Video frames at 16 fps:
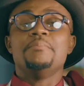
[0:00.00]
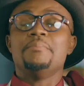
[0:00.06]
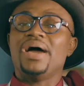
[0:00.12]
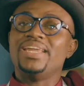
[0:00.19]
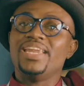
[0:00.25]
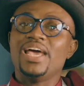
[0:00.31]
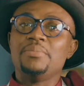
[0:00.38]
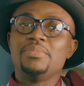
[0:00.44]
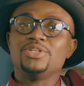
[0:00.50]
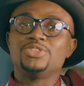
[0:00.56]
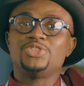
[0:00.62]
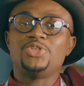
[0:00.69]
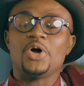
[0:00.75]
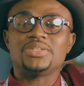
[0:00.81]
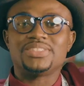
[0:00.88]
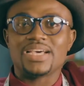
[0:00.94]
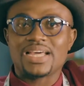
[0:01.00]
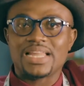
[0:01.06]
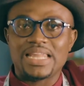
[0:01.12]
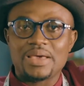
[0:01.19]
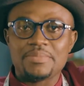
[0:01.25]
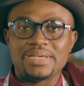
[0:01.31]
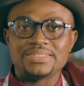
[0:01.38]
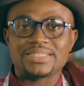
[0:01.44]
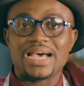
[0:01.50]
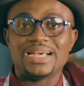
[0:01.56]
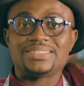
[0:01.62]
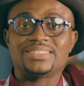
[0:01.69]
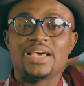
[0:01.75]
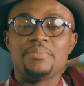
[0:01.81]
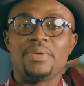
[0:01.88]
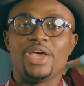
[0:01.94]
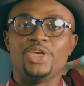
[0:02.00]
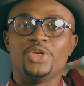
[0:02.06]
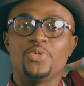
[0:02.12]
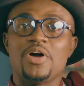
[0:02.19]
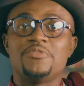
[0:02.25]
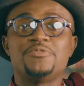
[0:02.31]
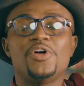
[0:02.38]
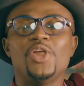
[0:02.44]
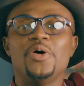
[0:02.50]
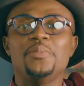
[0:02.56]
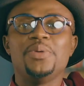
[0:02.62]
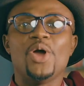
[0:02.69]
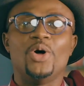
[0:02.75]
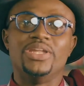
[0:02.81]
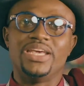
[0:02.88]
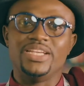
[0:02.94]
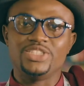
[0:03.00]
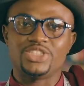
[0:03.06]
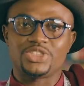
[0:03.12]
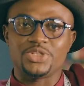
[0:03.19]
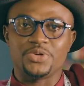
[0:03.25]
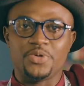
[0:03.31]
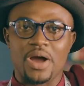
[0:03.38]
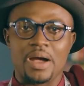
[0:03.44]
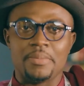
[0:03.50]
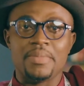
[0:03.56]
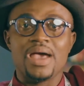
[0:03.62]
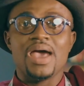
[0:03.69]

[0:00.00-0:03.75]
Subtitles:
My name is Dr. Clement Asemnyra. Follow me on Instagram